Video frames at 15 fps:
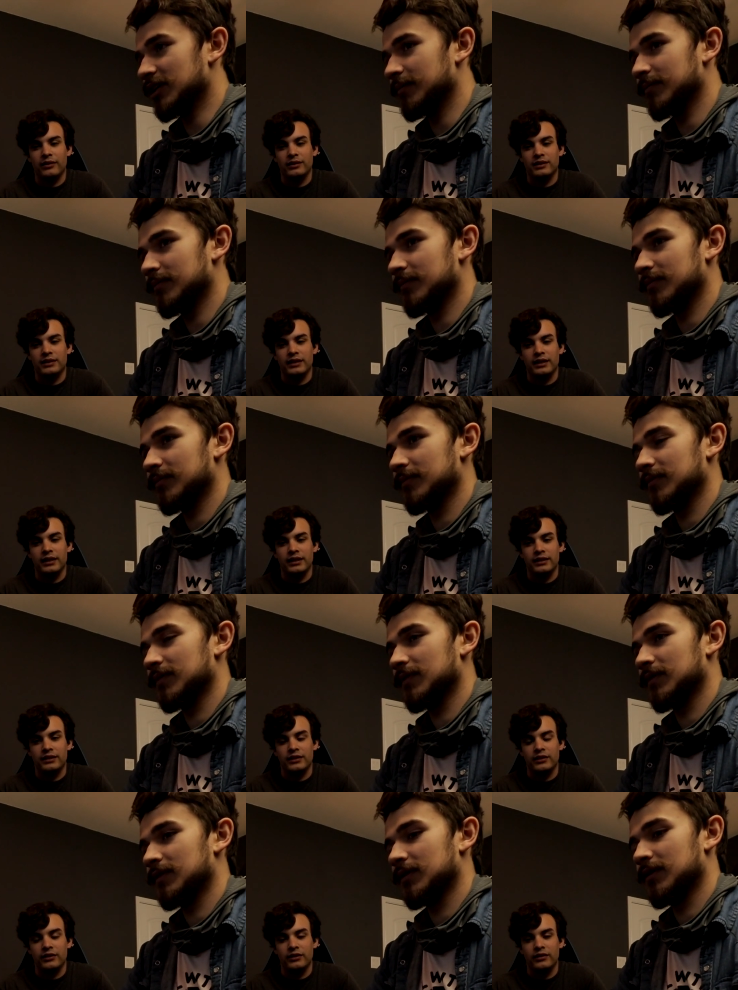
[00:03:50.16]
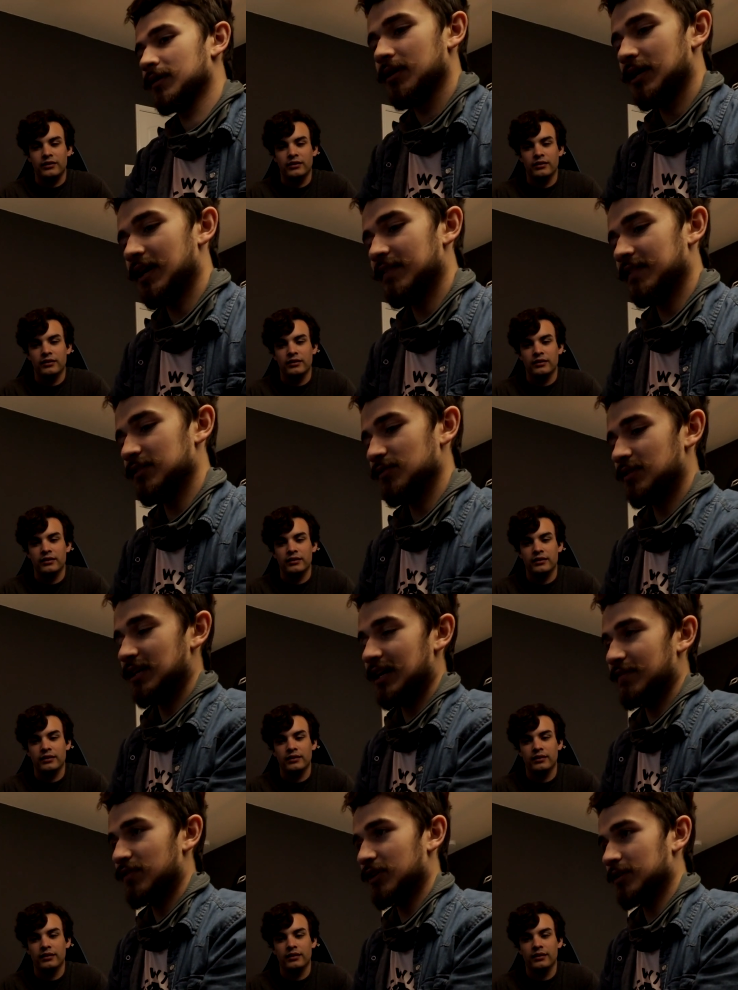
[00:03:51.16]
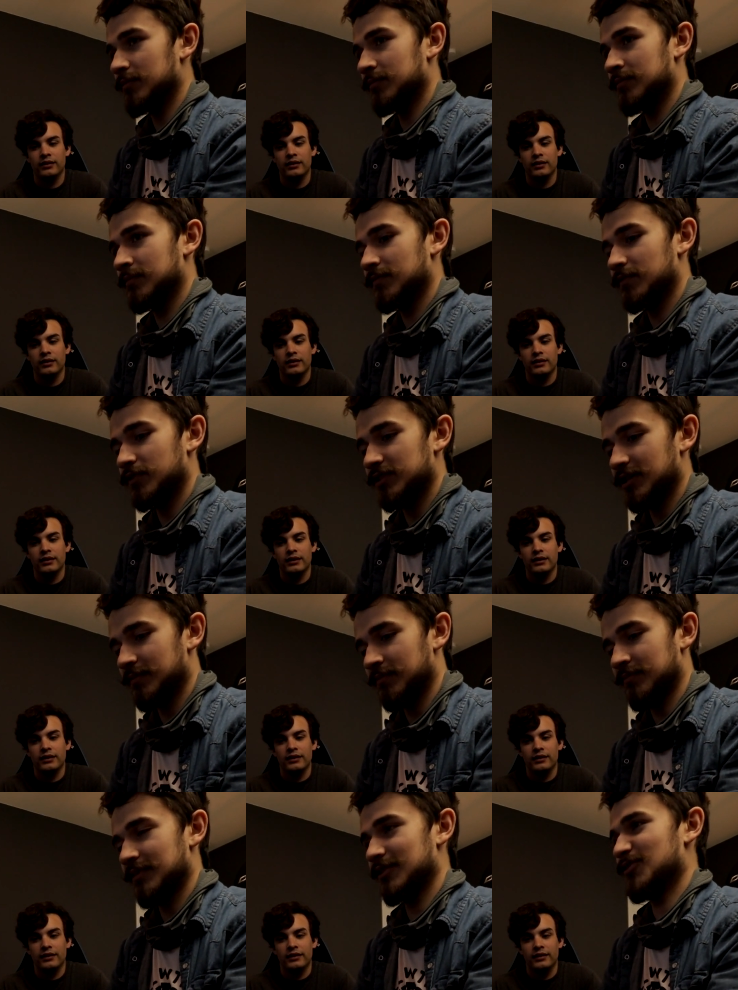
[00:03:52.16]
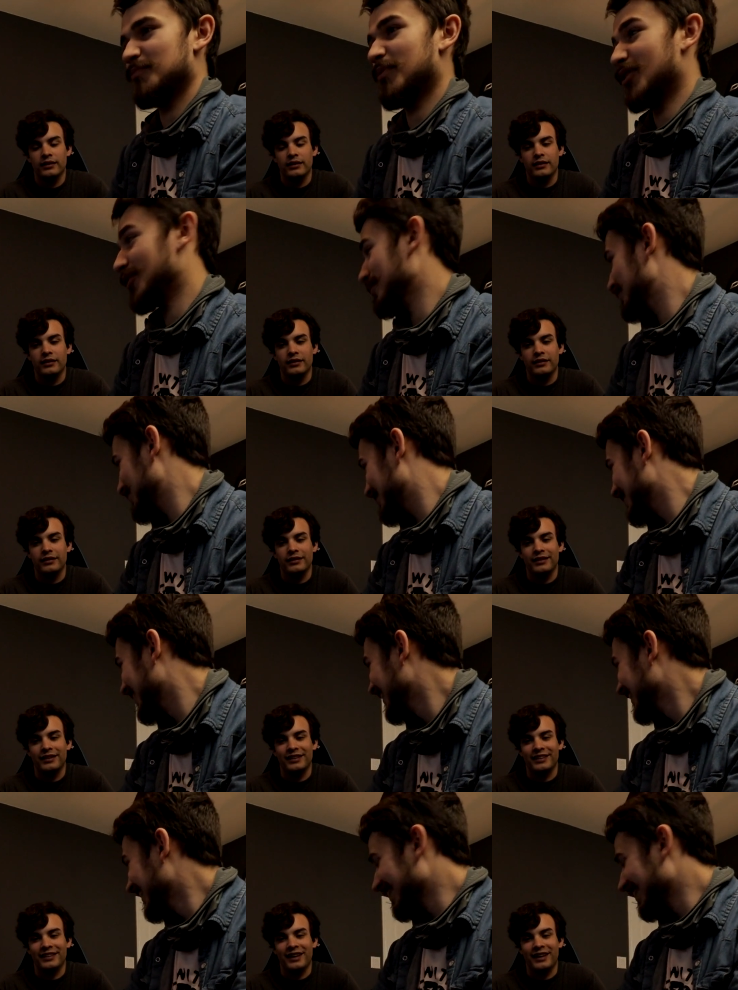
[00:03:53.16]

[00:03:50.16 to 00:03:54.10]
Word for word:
Speaker 1: up. I was thinking too. And then you can have thumb for something and your palm for yeah.